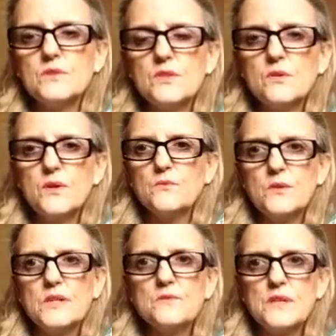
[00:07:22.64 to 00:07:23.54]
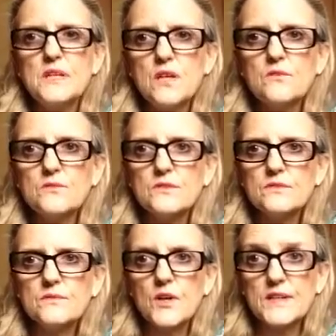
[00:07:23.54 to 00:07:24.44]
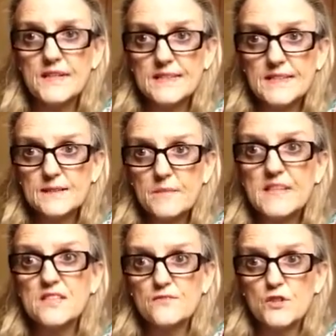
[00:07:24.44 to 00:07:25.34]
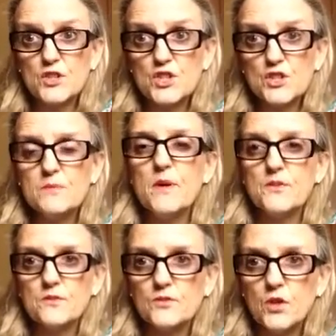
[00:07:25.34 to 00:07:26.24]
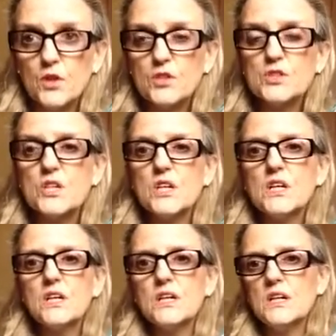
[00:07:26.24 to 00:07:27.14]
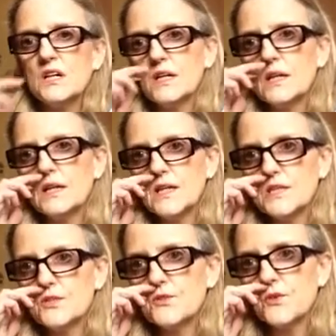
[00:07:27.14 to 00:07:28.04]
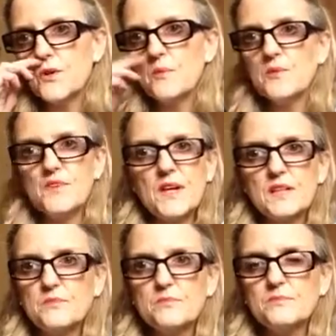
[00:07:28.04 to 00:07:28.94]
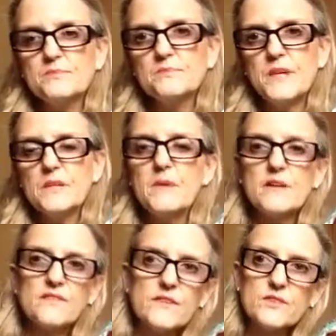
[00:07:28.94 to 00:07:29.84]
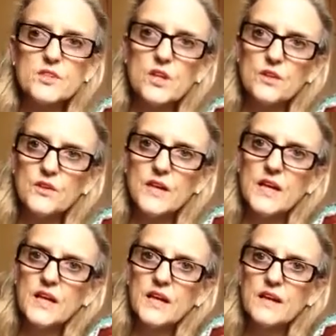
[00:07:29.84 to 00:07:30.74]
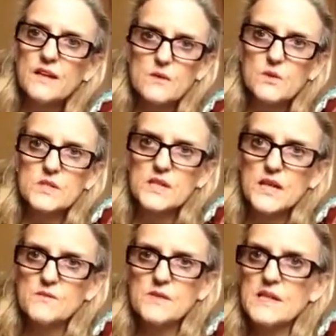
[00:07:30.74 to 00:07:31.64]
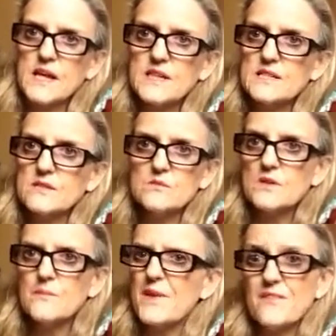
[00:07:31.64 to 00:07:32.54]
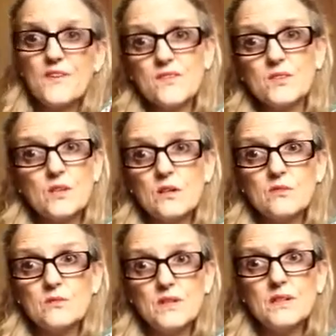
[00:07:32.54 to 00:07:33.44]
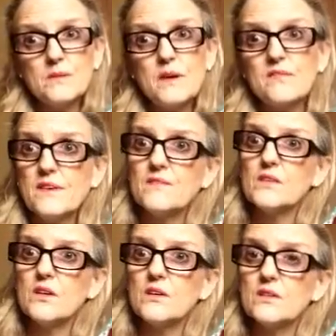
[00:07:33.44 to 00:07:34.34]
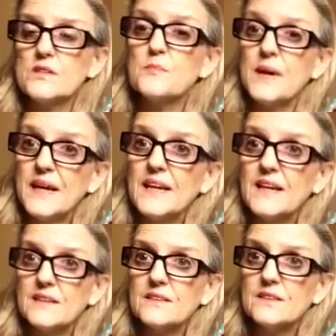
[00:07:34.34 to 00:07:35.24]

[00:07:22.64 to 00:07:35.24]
he really, really loved Our Lady, the Blessed Virgin, the Mother of God. And I just grew up with that being my favourite colour. And then one day I realised it's not my favourite colour really. My favourite colour is pink.